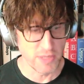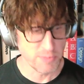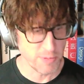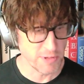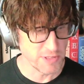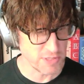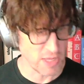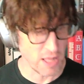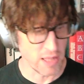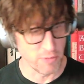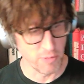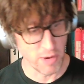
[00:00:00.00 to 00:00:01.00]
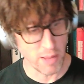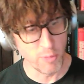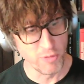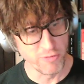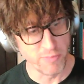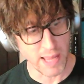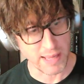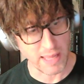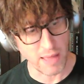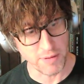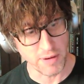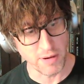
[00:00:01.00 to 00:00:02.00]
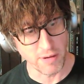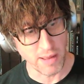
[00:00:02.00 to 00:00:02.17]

is pretty solid. When I moved back out here,